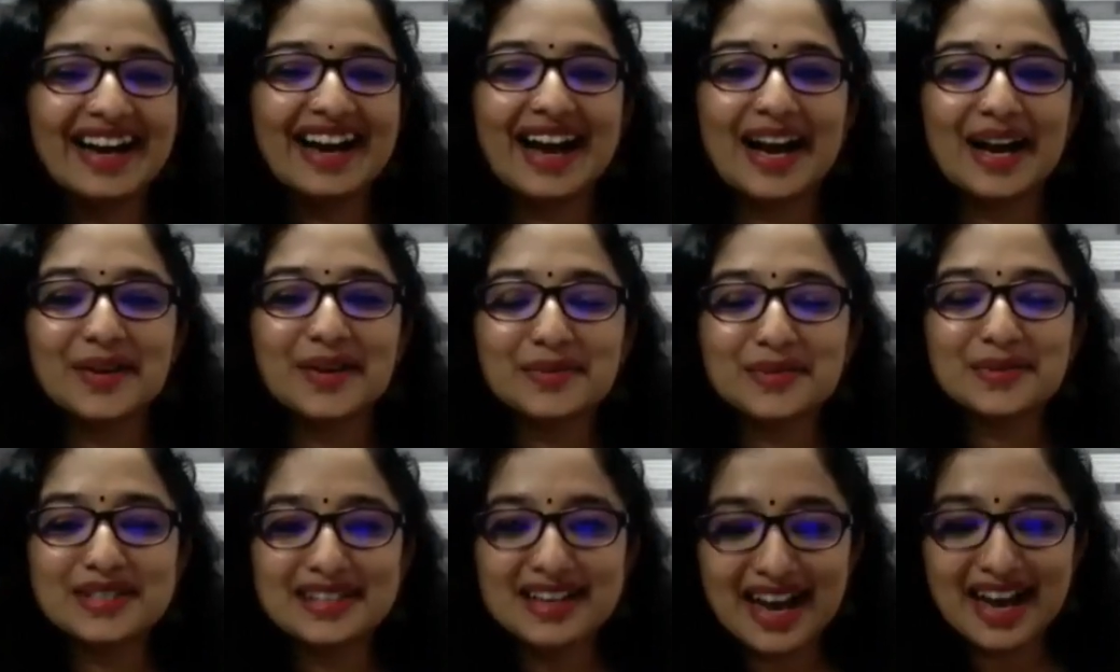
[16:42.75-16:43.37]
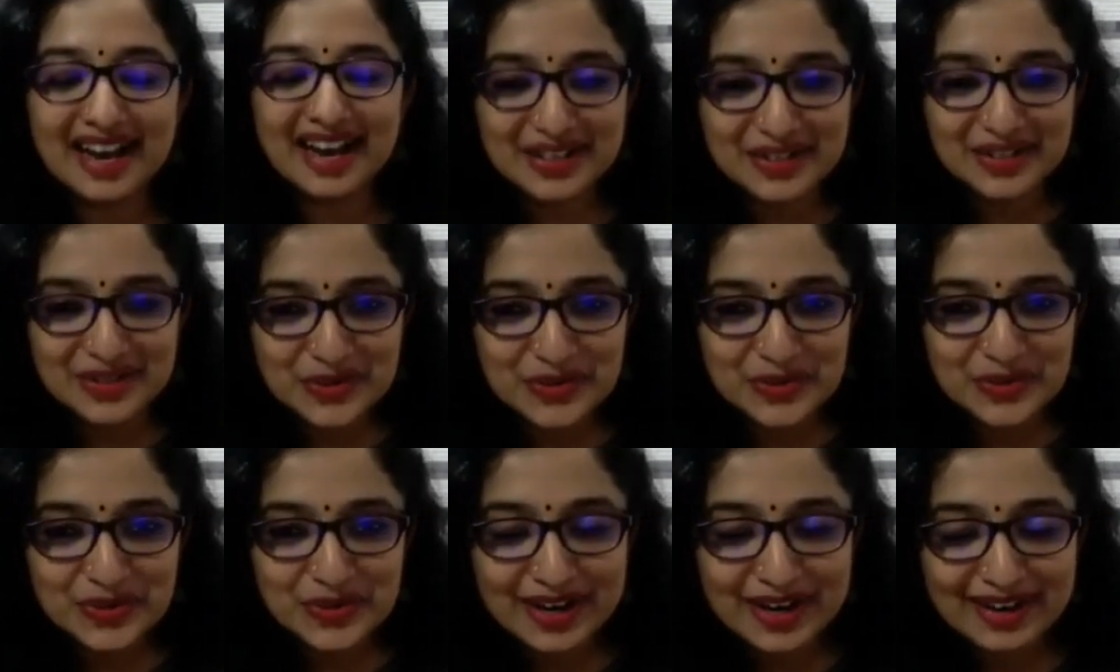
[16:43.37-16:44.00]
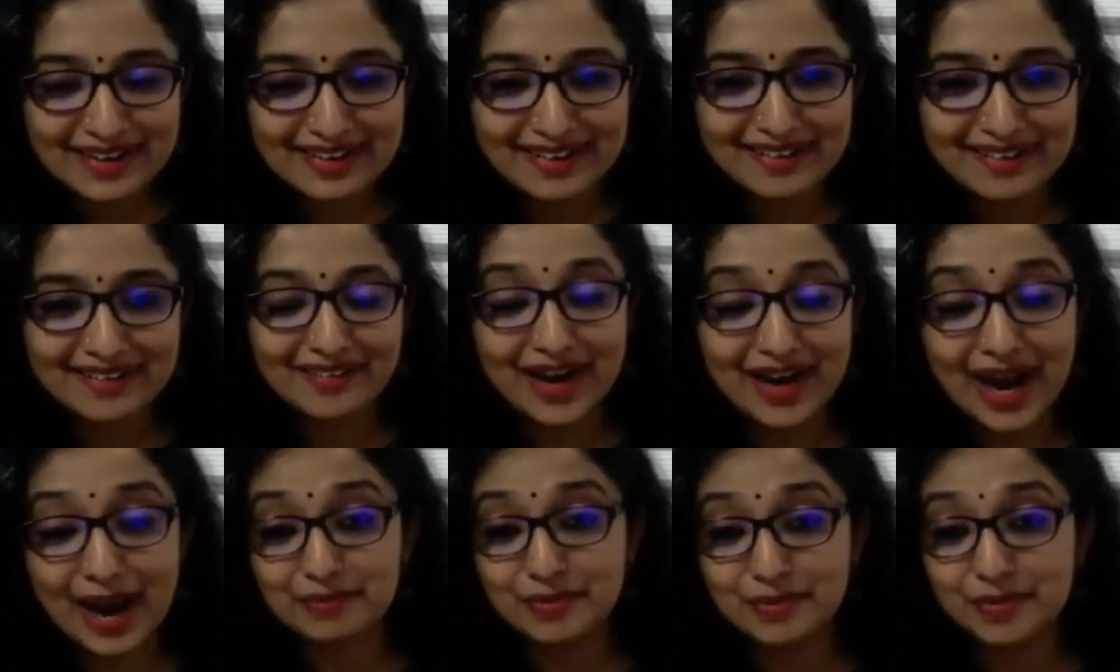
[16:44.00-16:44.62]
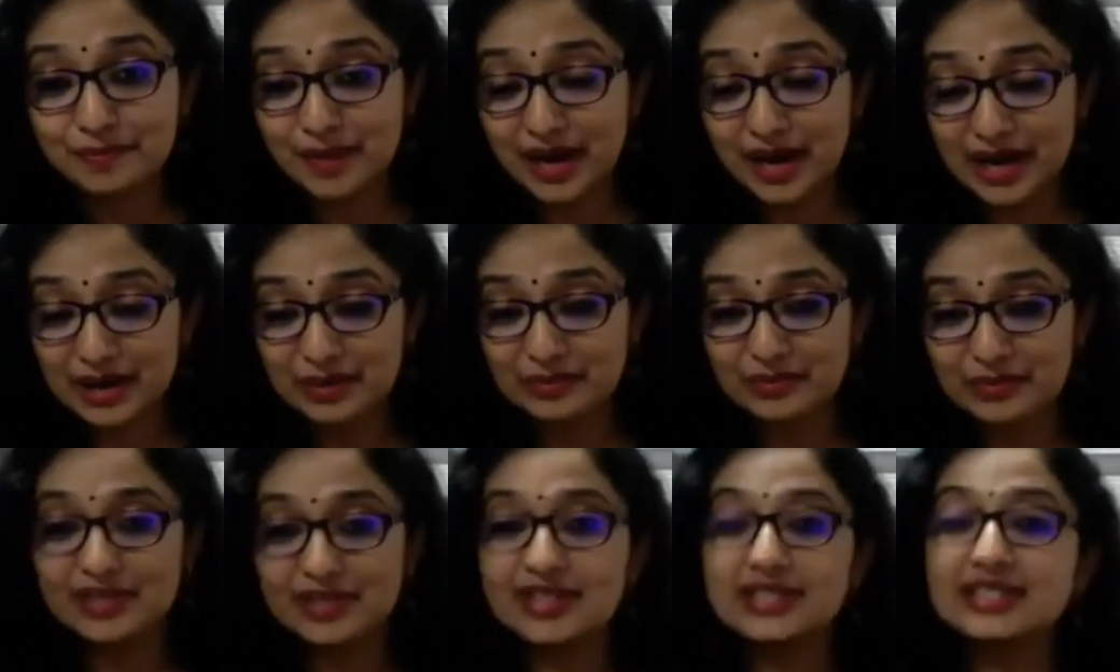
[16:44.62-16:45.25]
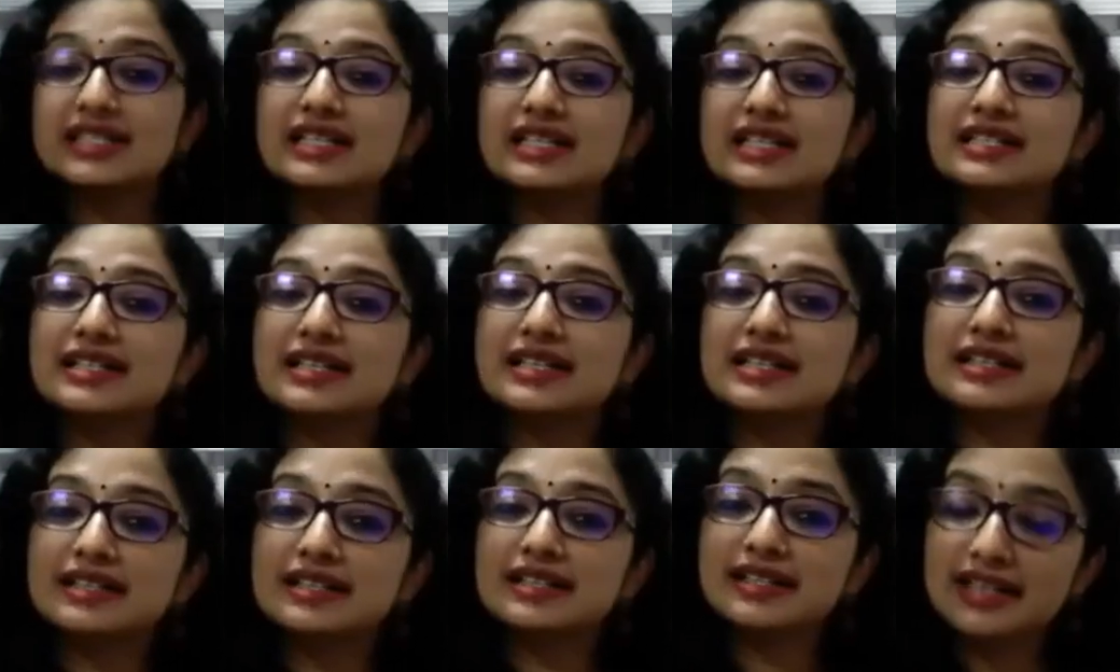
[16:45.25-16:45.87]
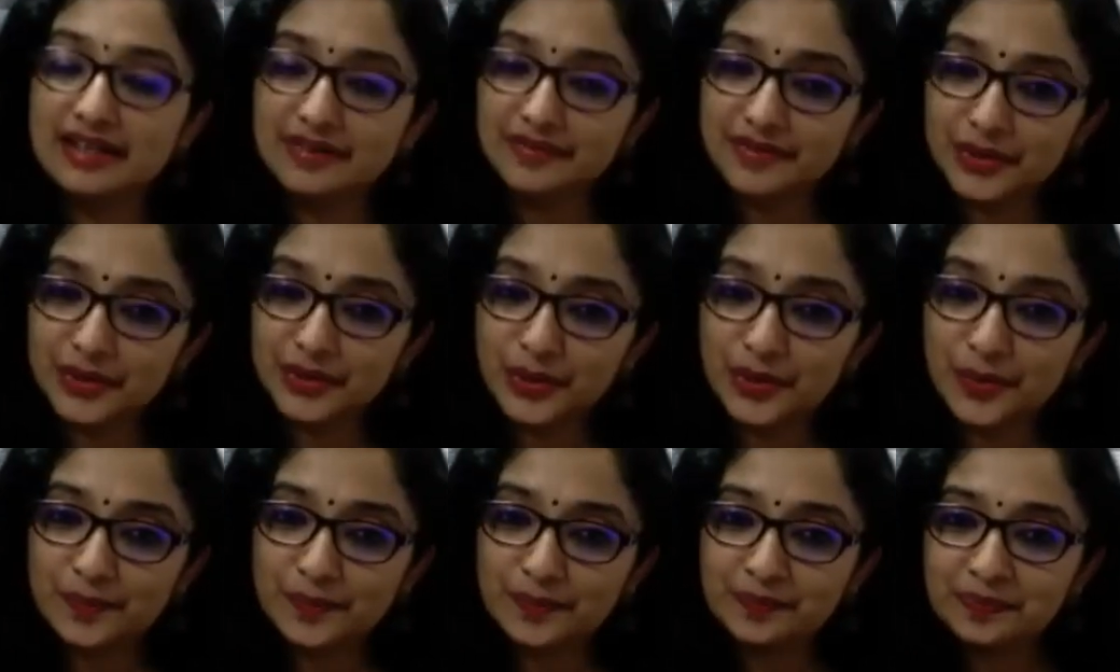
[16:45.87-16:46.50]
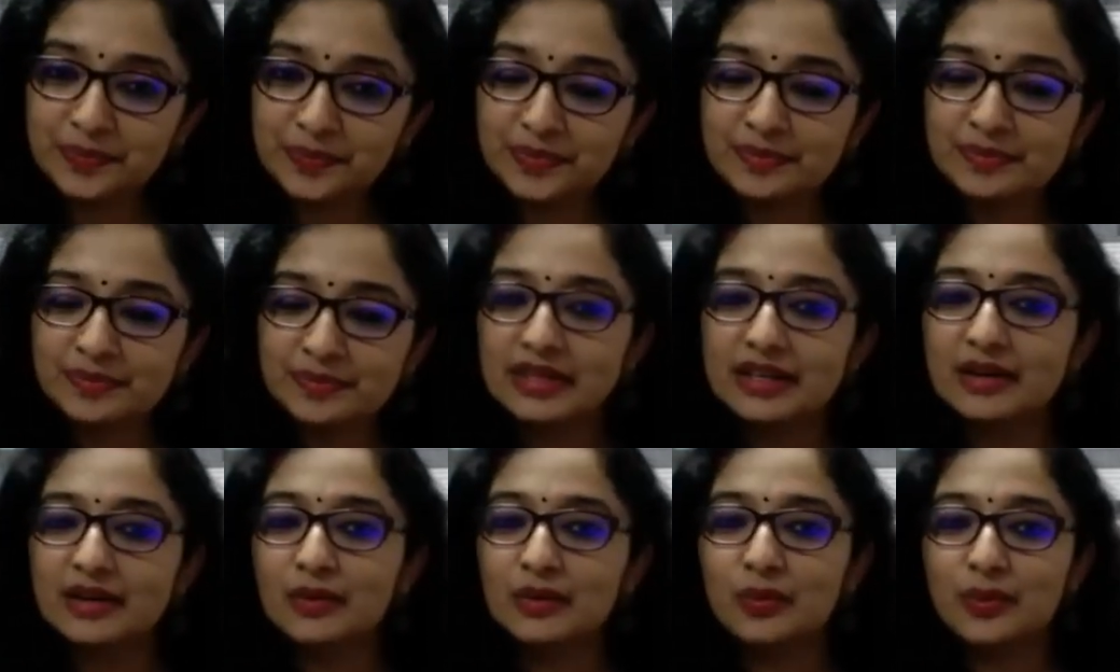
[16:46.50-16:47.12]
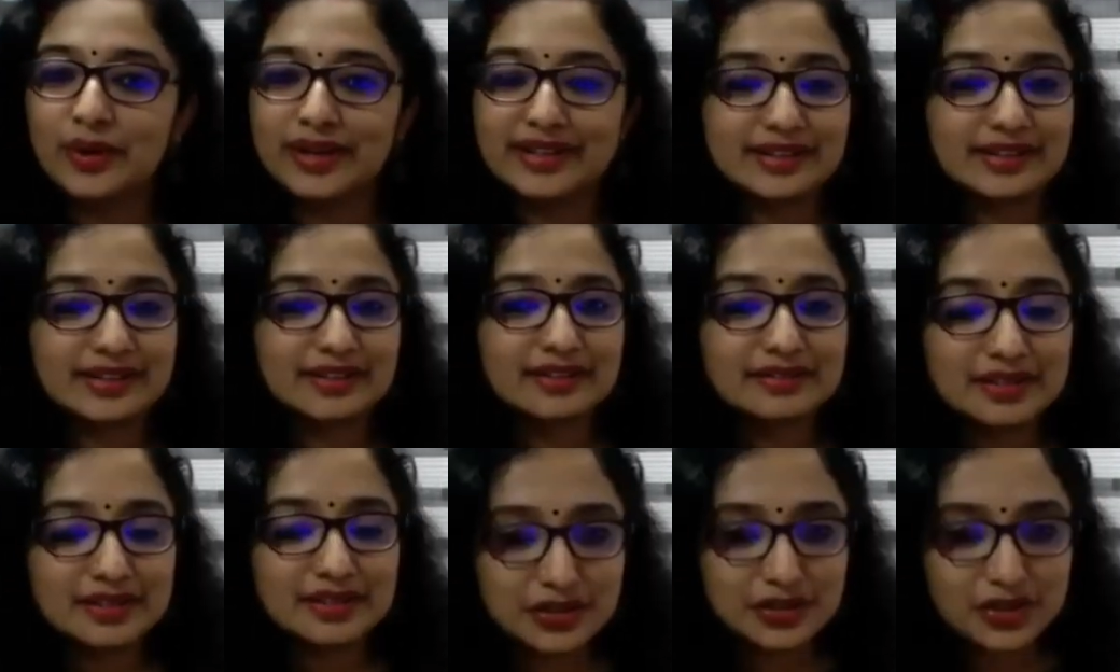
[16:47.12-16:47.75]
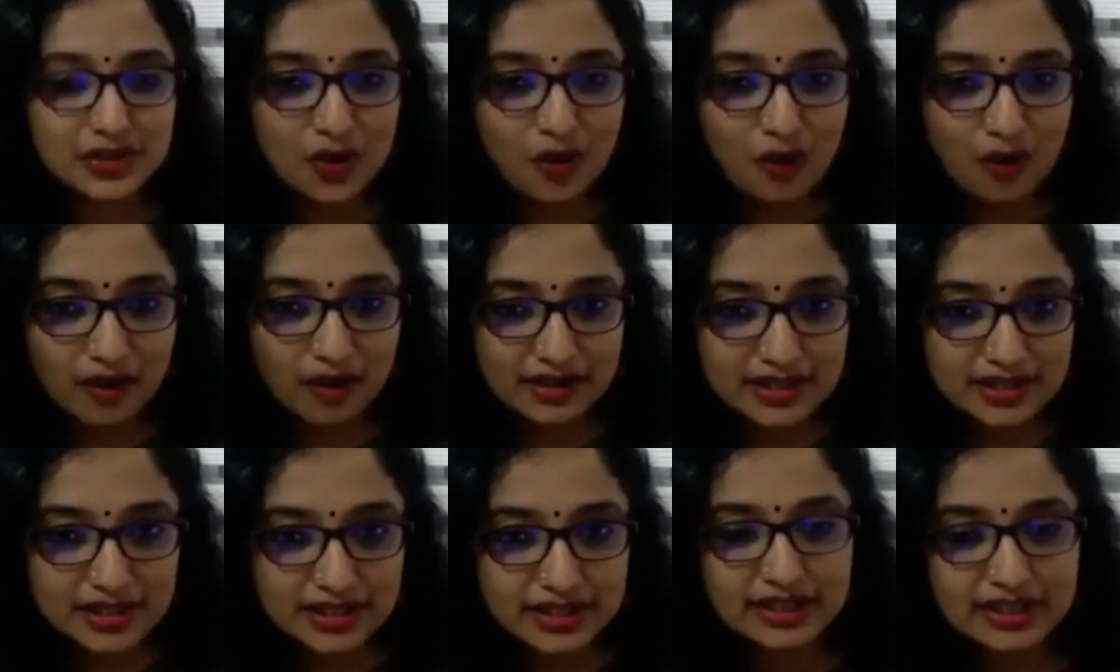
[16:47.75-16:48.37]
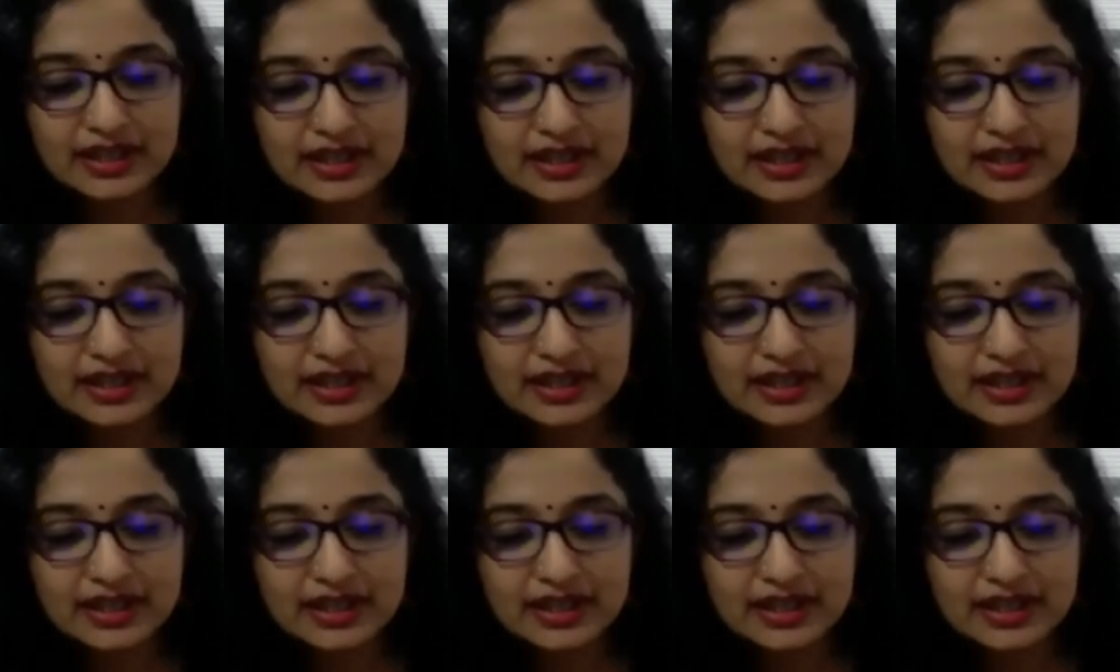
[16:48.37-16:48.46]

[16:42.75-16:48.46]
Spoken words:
I would like to wrap up my words and just leave you with the thought